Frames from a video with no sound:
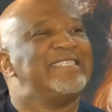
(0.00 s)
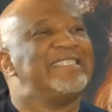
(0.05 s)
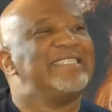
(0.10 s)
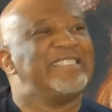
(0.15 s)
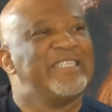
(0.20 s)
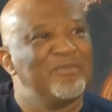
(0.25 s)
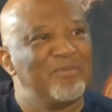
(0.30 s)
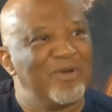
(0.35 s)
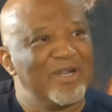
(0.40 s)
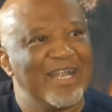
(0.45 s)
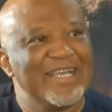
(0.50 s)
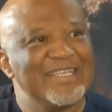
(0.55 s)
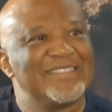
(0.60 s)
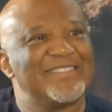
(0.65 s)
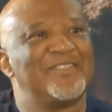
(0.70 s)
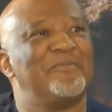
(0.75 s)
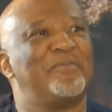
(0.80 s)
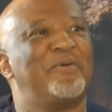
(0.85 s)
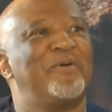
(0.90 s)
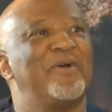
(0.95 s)

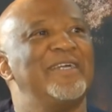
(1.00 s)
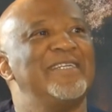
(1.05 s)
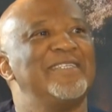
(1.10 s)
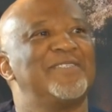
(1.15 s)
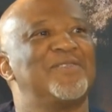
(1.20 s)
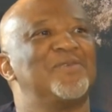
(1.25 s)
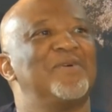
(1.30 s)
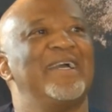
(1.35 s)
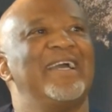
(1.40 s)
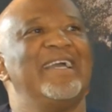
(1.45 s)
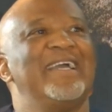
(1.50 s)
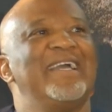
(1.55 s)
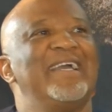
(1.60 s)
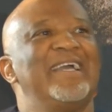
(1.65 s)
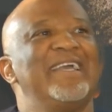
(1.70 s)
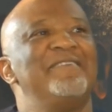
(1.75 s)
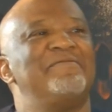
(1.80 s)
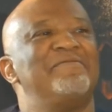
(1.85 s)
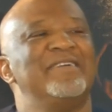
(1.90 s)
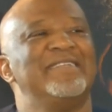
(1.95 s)
Demonized to a point where
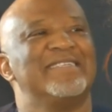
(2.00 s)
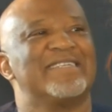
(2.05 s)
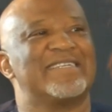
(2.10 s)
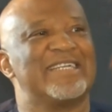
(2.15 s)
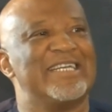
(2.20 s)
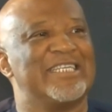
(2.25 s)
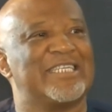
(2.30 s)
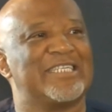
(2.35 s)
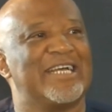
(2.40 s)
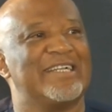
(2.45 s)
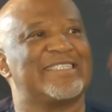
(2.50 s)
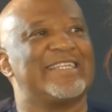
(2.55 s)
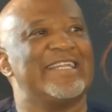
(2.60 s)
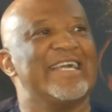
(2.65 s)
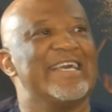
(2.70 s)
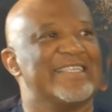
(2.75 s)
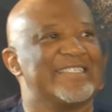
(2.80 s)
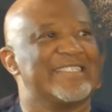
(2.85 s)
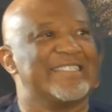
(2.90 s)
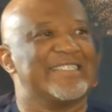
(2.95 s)
even racial
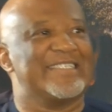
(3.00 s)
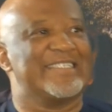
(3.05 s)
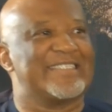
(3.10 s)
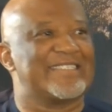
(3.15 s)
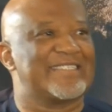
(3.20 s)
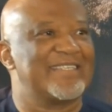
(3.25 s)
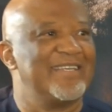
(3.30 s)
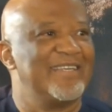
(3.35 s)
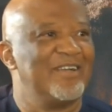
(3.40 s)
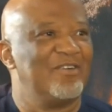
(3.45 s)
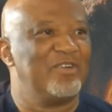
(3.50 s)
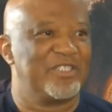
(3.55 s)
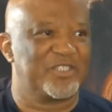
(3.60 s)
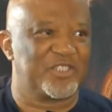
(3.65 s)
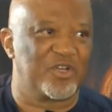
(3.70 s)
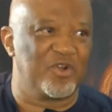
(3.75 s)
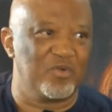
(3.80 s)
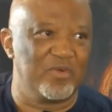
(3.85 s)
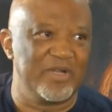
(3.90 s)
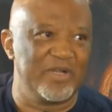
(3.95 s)
slurs were
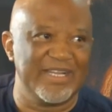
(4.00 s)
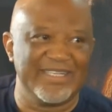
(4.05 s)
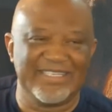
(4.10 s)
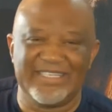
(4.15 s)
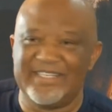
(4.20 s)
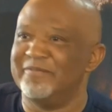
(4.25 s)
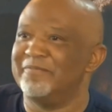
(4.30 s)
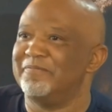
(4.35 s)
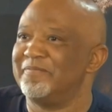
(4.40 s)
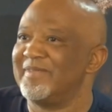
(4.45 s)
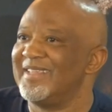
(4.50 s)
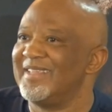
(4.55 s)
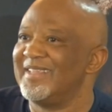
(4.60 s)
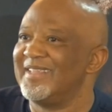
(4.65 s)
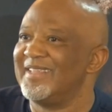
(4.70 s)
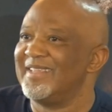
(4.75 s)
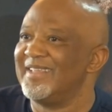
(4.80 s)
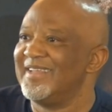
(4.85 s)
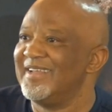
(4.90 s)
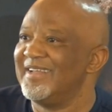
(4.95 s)
thrown at him.
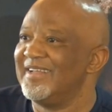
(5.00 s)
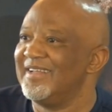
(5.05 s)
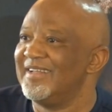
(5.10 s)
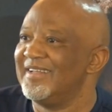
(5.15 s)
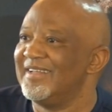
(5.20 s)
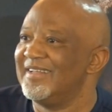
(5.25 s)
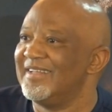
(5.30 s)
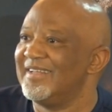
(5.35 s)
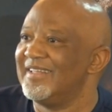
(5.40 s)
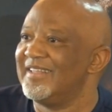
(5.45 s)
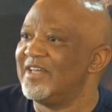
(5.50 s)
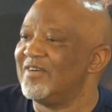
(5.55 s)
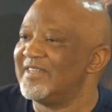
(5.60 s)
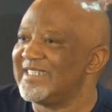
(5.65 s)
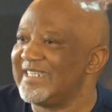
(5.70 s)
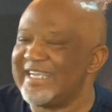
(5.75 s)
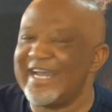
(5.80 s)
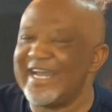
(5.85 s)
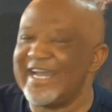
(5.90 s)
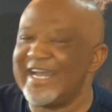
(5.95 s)
There
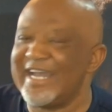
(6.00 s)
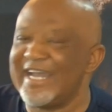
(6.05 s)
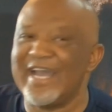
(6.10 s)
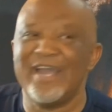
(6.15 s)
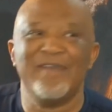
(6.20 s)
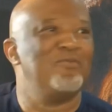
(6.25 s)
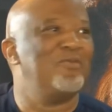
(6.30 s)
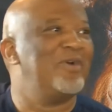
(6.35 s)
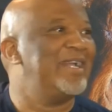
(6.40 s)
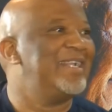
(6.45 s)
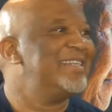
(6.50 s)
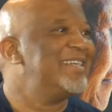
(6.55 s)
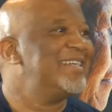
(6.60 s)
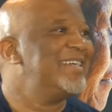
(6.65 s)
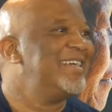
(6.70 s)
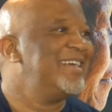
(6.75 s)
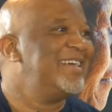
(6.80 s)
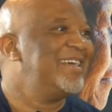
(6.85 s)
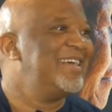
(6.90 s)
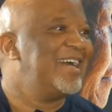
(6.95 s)
was a time when
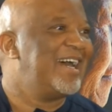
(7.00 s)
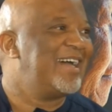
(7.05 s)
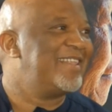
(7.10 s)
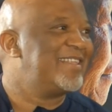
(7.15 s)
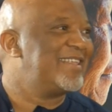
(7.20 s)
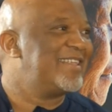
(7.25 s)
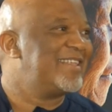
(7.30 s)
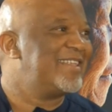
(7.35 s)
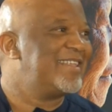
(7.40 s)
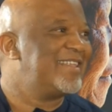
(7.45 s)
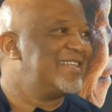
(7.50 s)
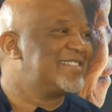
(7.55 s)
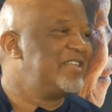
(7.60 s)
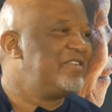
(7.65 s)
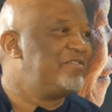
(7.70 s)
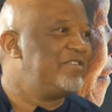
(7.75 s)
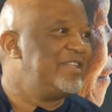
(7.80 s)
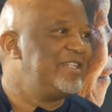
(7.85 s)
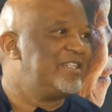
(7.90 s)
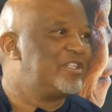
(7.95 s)
others
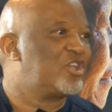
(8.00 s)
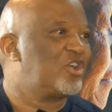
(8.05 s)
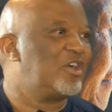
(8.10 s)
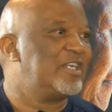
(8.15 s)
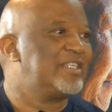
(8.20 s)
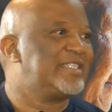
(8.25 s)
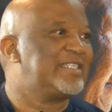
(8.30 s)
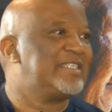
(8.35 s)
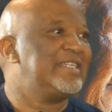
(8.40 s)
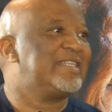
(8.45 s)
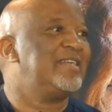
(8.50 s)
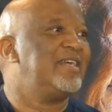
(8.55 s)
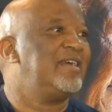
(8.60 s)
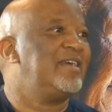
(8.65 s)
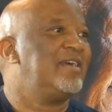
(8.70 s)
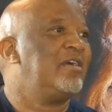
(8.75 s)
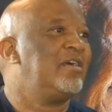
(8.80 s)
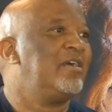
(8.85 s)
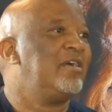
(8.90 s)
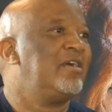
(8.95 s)
even thought it
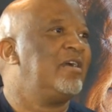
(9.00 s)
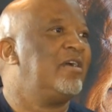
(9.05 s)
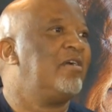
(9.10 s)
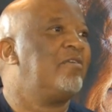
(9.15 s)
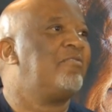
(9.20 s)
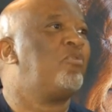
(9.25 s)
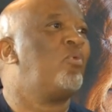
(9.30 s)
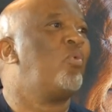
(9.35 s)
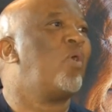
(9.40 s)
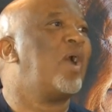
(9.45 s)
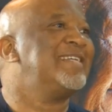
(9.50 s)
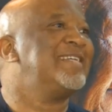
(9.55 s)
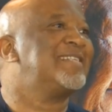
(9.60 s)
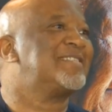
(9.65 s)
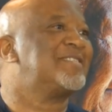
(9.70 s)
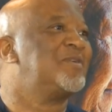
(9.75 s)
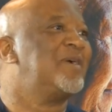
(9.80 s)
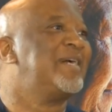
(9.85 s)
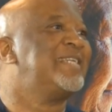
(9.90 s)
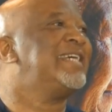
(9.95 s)

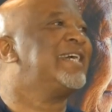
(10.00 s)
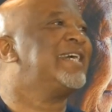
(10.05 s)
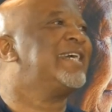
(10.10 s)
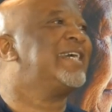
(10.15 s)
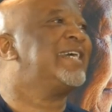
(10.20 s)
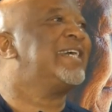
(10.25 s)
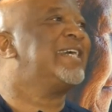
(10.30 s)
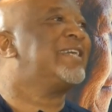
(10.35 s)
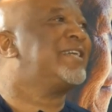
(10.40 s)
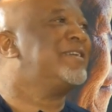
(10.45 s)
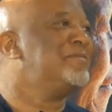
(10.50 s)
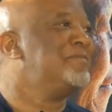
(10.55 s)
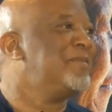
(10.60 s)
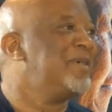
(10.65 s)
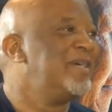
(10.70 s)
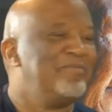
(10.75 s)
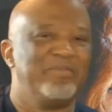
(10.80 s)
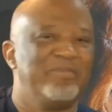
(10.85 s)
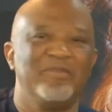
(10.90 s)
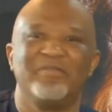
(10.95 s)
wise to attack him
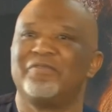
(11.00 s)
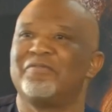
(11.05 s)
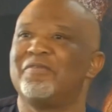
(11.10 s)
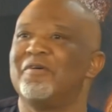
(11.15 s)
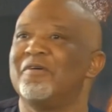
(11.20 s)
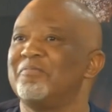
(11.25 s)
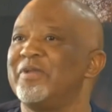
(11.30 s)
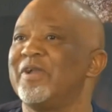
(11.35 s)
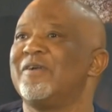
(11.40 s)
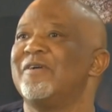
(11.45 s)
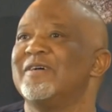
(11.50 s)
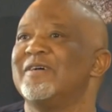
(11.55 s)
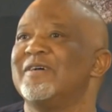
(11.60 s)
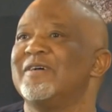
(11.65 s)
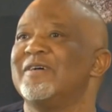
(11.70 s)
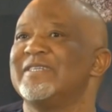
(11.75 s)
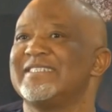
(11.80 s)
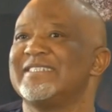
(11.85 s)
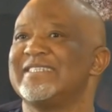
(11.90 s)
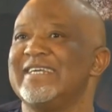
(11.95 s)
before,
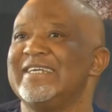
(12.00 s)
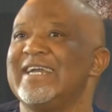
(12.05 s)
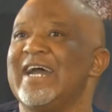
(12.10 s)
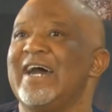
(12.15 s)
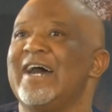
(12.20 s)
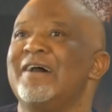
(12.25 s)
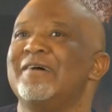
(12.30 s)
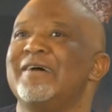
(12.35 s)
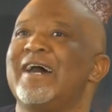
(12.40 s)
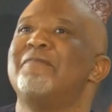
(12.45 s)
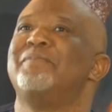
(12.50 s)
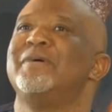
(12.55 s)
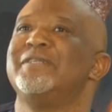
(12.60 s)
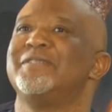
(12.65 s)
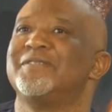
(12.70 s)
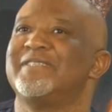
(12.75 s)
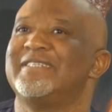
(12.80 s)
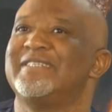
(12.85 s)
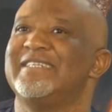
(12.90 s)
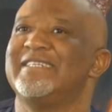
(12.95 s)
because they ha
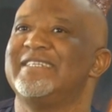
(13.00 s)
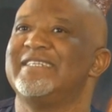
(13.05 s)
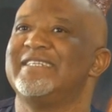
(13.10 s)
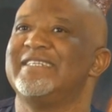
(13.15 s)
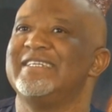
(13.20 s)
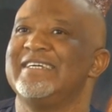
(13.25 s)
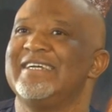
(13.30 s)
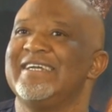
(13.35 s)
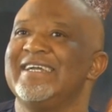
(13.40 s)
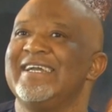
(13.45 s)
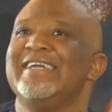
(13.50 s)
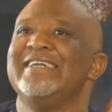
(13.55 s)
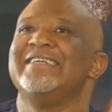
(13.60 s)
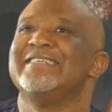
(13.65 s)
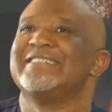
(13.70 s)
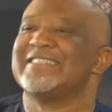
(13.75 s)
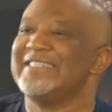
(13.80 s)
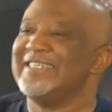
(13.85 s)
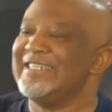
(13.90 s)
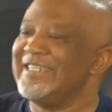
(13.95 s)
happened to think he
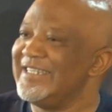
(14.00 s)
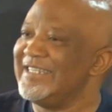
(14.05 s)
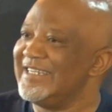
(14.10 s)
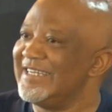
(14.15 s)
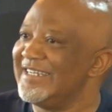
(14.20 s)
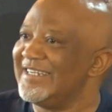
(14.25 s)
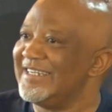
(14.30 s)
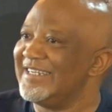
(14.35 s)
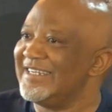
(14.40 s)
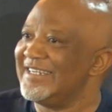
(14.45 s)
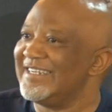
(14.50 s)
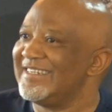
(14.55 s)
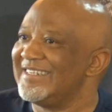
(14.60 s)
is Indian.